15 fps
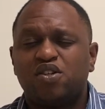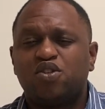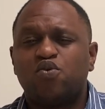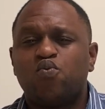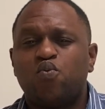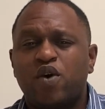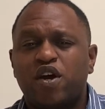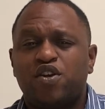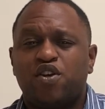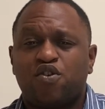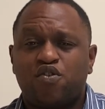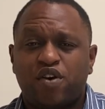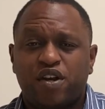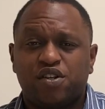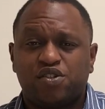to where your
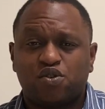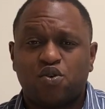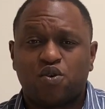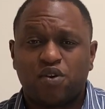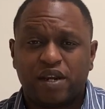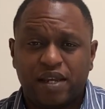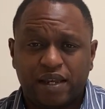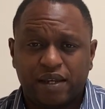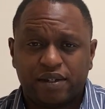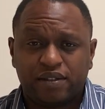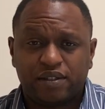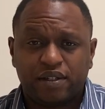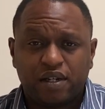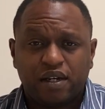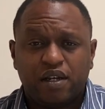credit score
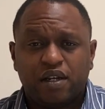is.